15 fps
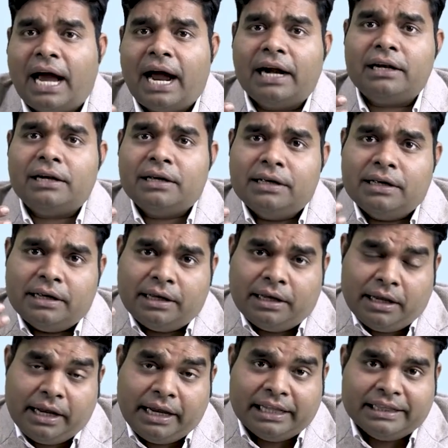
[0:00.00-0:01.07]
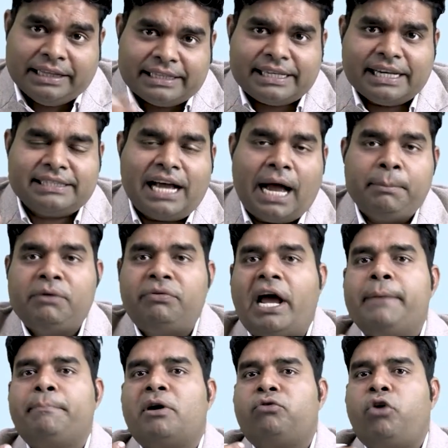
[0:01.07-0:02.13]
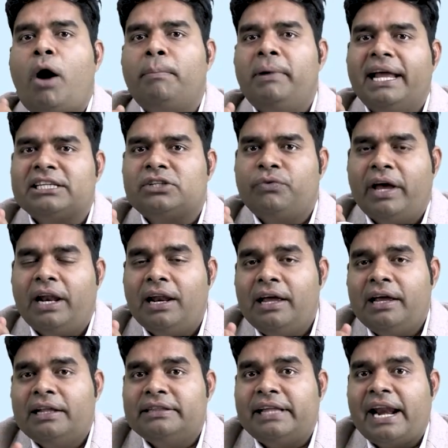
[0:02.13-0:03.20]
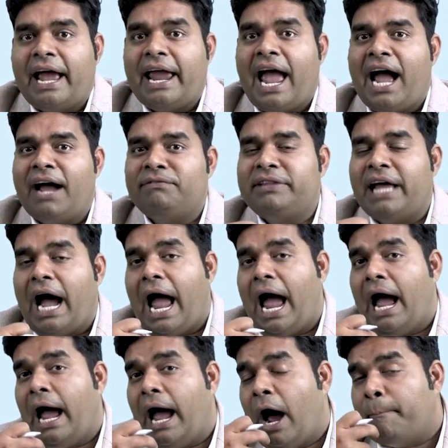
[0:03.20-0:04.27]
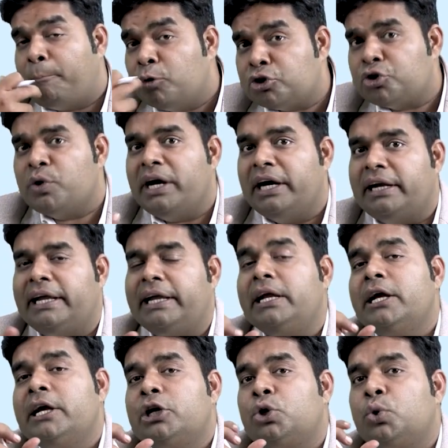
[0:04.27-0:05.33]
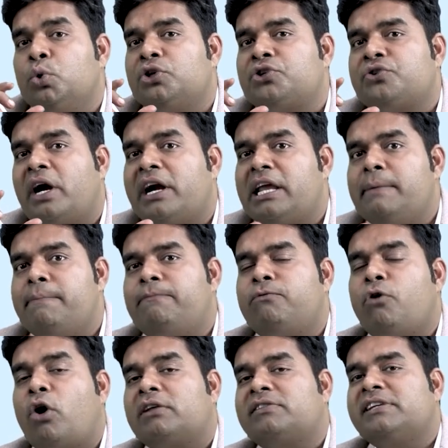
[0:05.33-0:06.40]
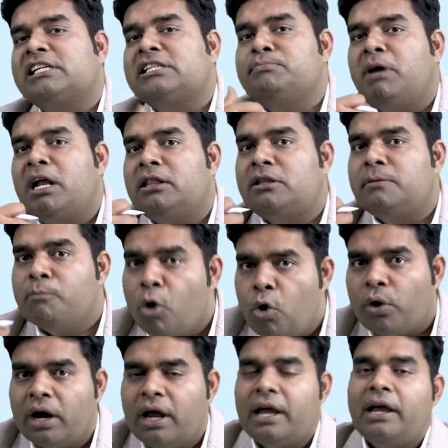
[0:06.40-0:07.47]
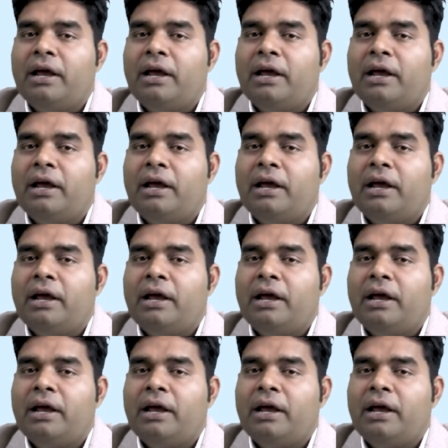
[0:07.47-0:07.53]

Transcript: that in this exam, if I perform less well, then I have the opportunity to study for 6 months more,